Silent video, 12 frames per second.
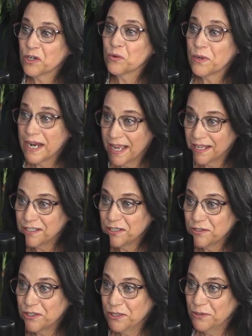a
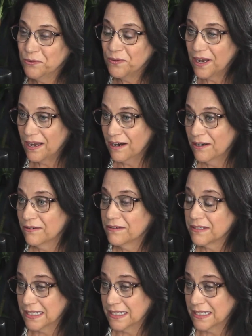grant to our